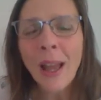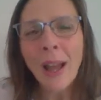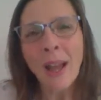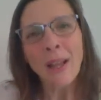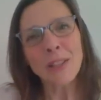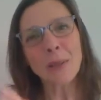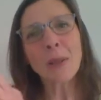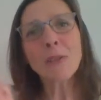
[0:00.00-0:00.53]

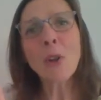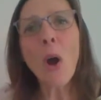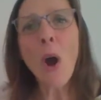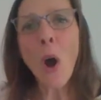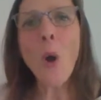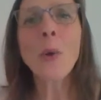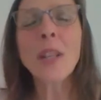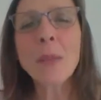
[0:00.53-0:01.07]
So if you're
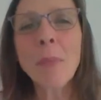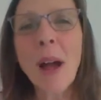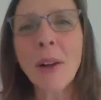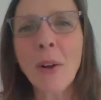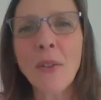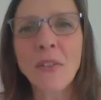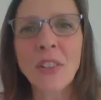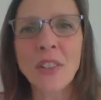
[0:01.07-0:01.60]
holding
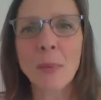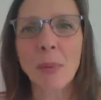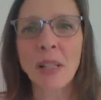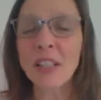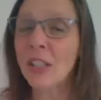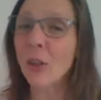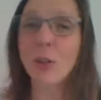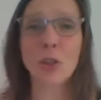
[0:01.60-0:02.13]
back on
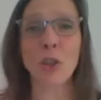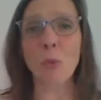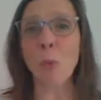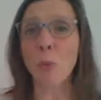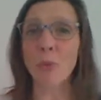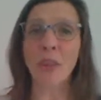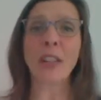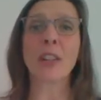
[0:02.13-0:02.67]
visibility because you
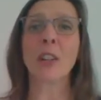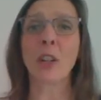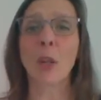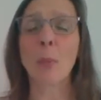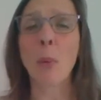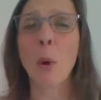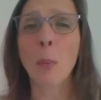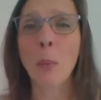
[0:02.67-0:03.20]
think you're going to
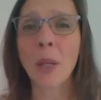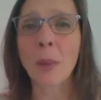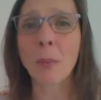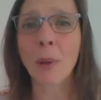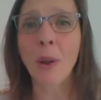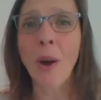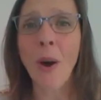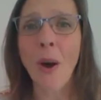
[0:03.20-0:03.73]
put
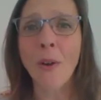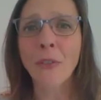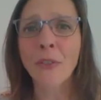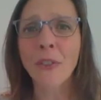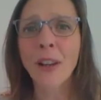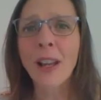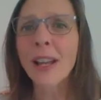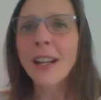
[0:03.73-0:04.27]
people
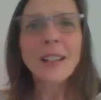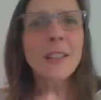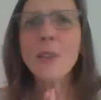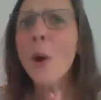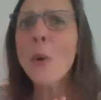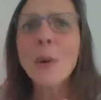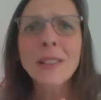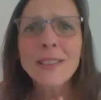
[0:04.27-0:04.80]
off,
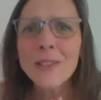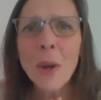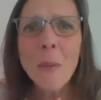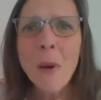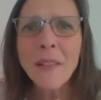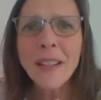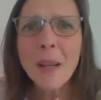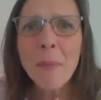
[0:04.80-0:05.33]
no, don't
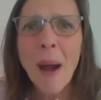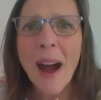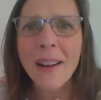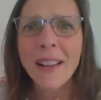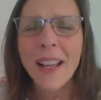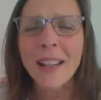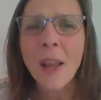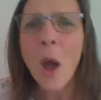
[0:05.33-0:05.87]
worry about
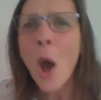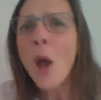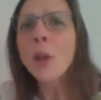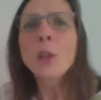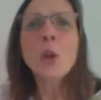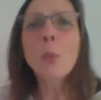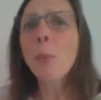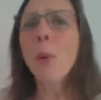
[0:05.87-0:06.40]
it.
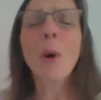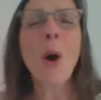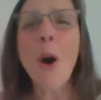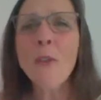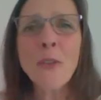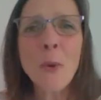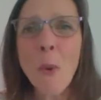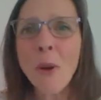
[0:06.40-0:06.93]
You'll put
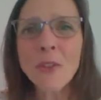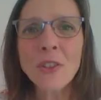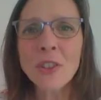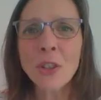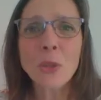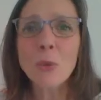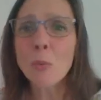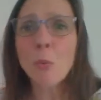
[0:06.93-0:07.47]
off the ones
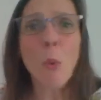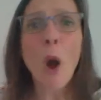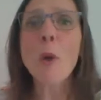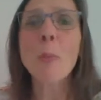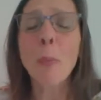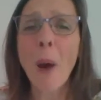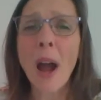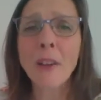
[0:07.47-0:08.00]
who
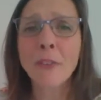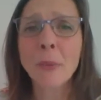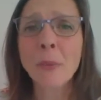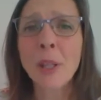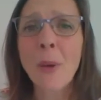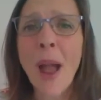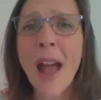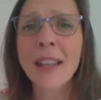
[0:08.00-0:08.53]
won't buy from
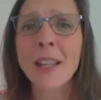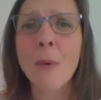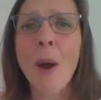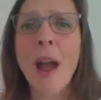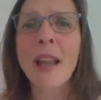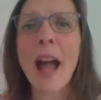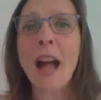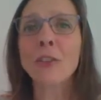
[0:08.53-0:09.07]
you
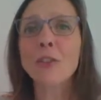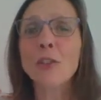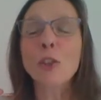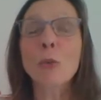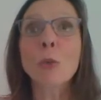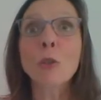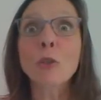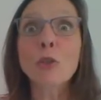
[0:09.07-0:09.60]
anyway, and
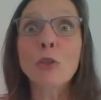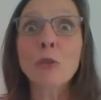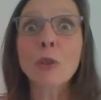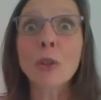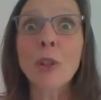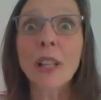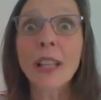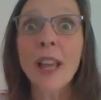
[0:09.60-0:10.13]
you will
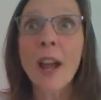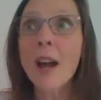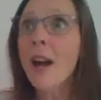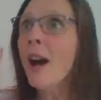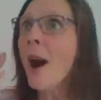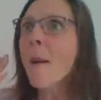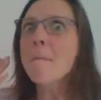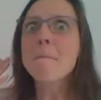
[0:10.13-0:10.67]
truly
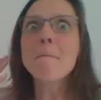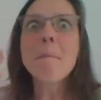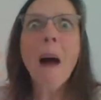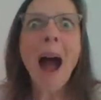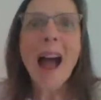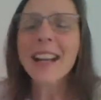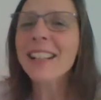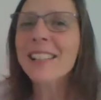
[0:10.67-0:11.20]

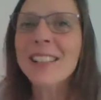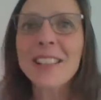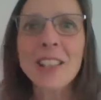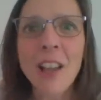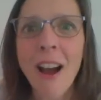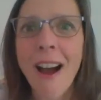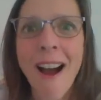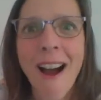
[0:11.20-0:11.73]

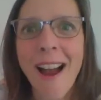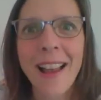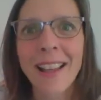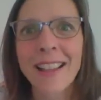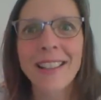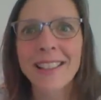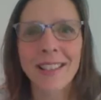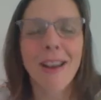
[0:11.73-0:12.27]

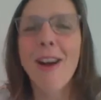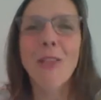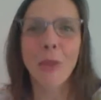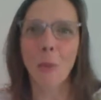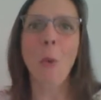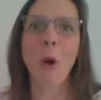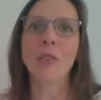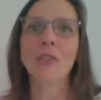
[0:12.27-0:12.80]
magnetize
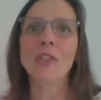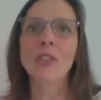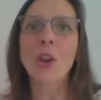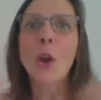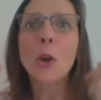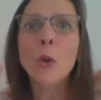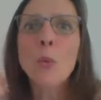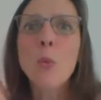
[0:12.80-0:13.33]
the ones
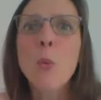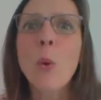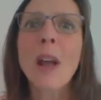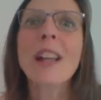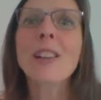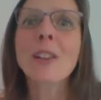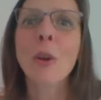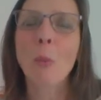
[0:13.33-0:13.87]
who
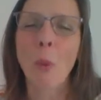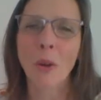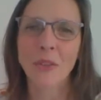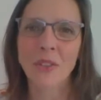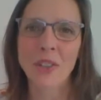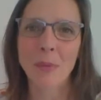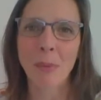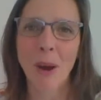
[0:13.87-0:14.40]
will
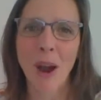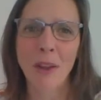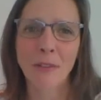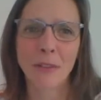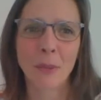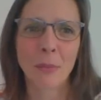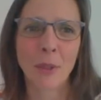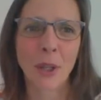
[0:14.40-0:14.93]
want to buy
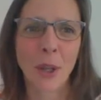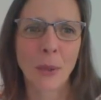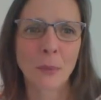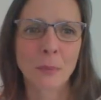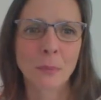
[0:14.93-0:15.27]
from you.